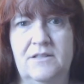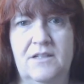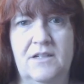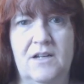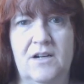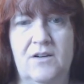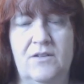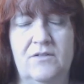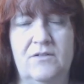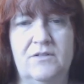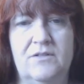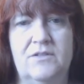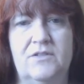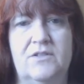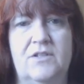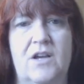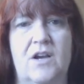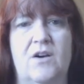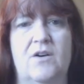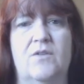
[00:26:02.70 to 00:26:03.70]
know
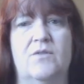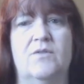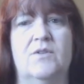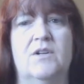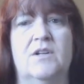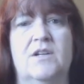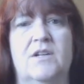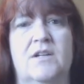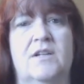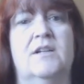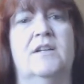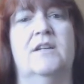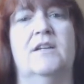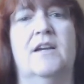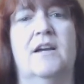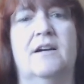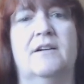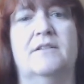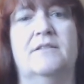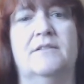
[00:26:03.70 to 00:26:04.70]
so
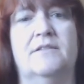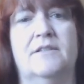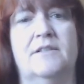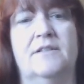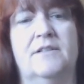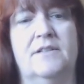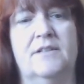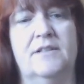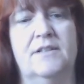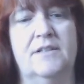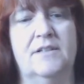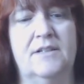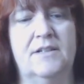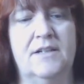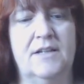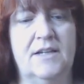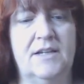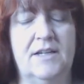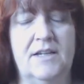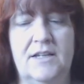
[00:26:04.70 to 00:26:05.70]
yeah
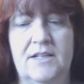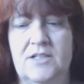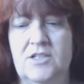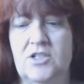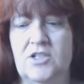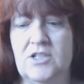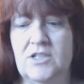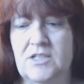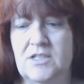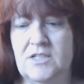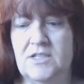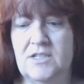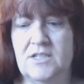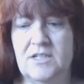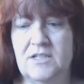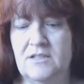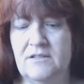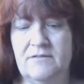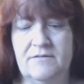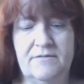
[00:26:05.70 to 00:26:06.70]
it, it's just